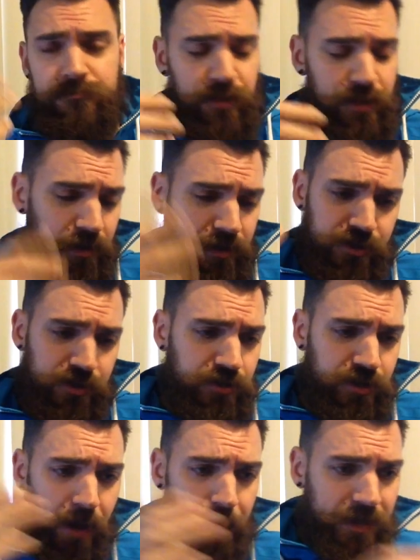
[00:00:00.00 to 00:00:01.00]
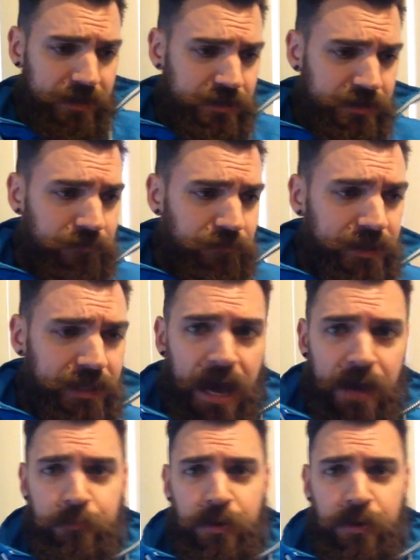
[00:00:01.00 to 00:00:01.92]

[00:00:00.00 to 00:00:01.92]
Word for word: you know, on certain topics and stuff like that.